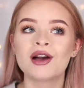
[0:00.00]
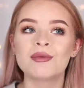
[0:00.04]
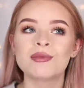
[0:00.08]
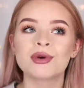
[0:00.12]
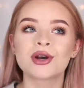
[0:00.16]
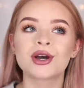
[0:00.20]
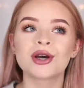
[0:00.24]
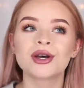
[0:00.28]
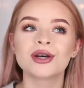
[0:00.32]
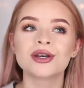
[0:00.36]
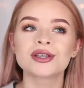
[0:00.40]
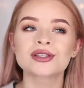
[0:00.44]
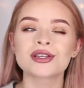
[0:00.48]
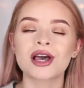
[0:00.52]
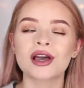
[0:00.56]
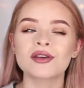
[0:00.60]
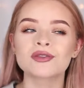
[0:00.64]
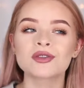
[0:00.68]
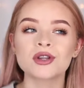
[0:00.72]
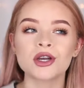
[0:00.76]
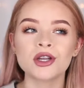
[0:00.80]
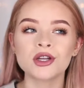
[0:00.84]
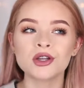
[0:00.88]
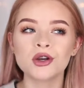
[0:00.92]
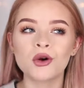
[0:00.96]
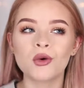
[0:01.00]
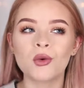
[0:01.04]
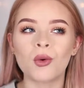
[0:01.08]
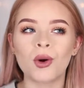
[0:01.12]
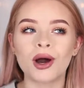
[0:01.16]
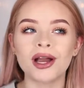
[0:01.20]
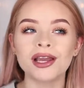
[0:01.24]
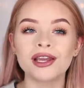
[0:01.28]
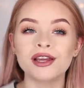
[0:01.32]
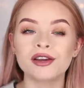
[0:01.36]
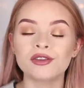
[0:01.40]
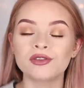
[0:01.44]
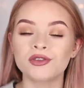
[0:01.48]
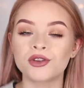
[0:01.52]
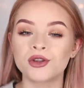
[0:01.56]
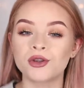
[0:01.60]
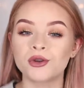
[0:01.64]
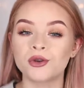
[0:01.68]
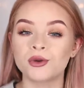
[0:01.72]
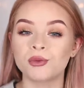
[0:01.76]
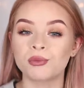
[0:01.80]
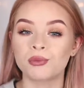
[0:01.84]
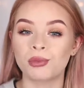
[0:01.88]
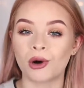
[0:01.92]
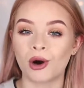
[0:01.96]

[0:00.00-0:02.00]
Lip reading: because I've done quite a few